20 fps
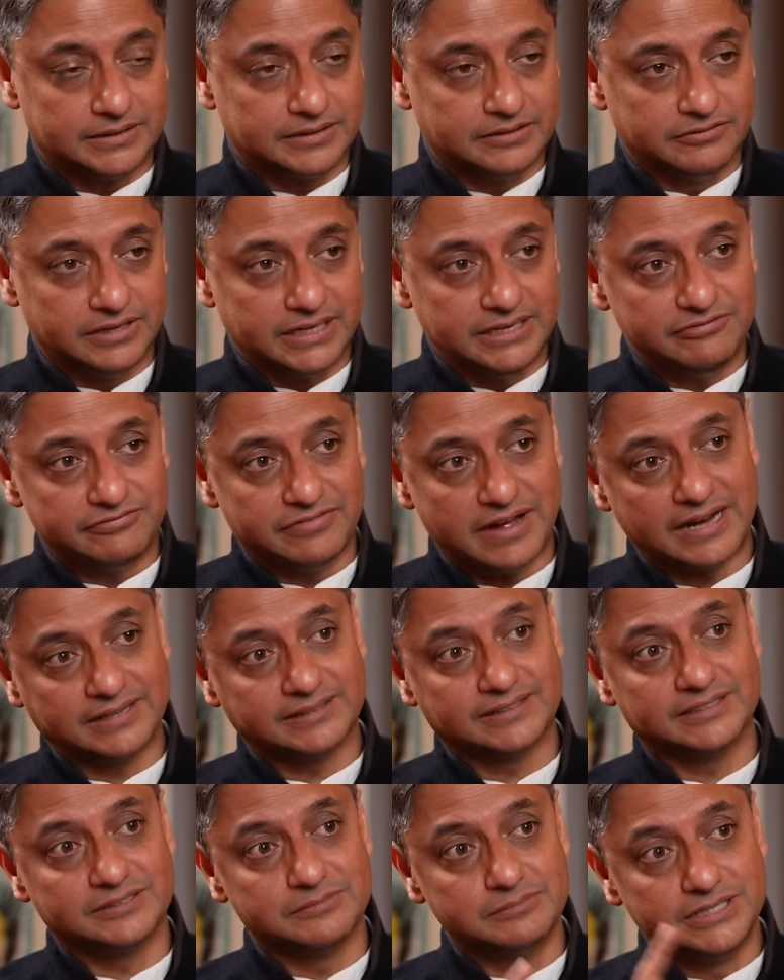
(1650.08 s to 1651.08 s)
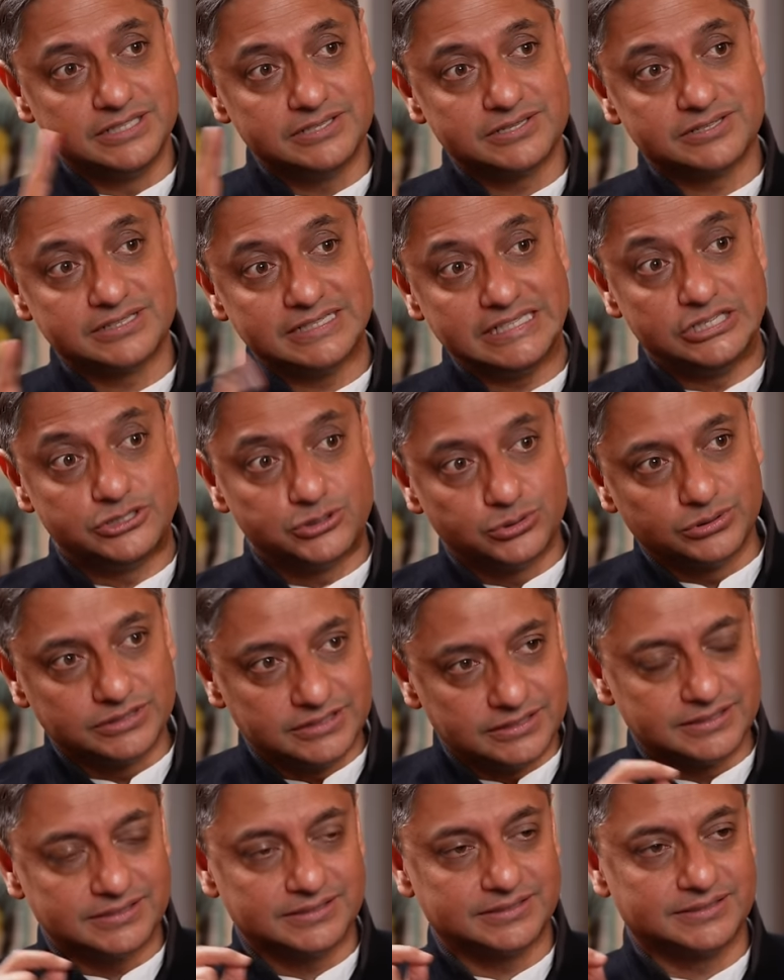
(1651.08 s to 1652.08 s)
But the very fact that the ministry issued
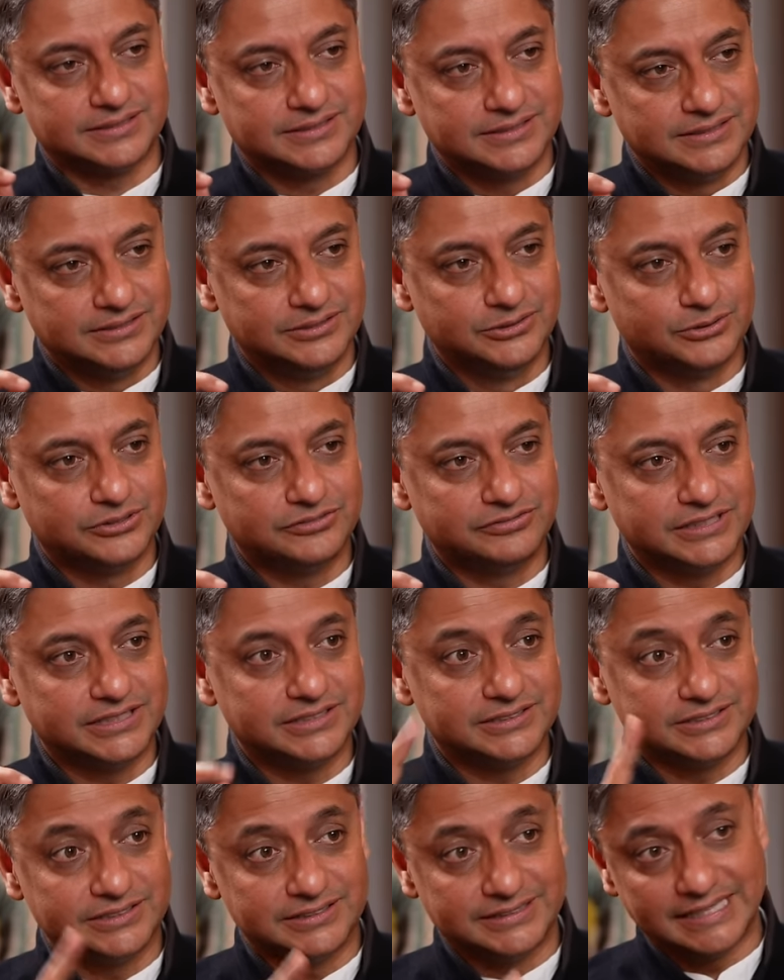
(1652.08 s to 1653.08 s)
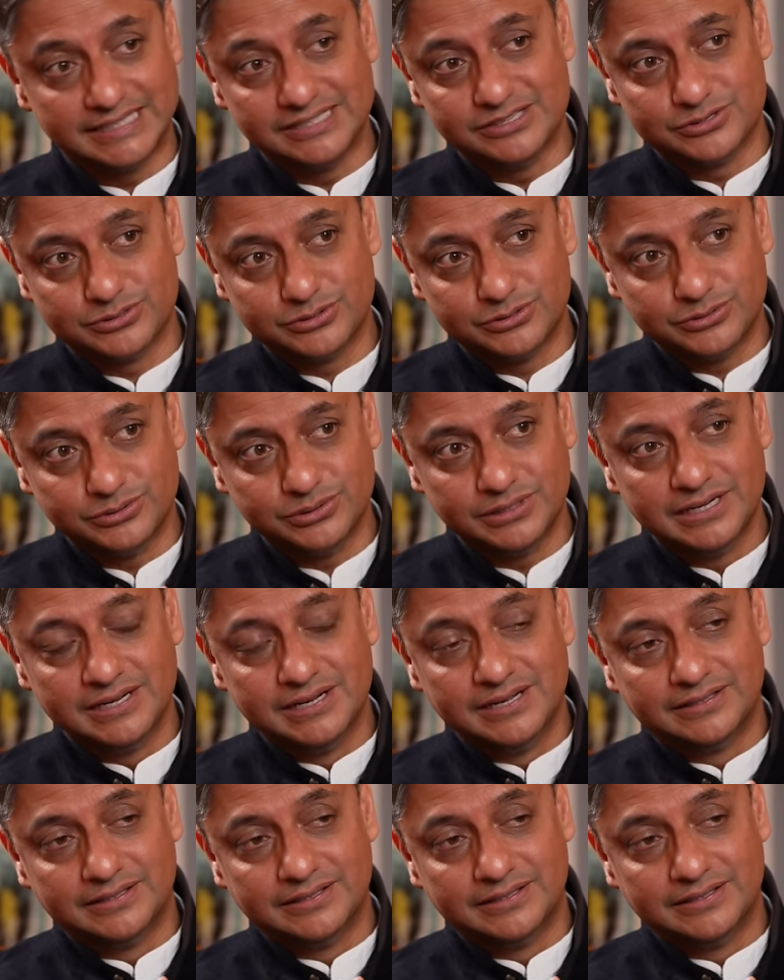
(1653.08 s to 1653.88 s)
this notification tells you